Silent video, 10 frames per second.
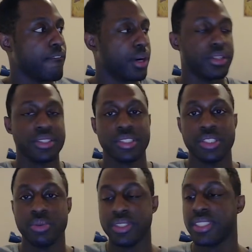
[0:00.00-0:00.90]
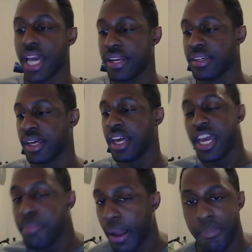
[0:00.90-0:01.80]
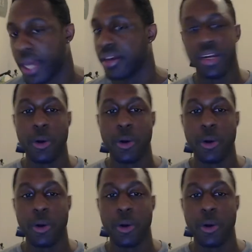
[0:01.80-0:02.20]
versus reset in my bed.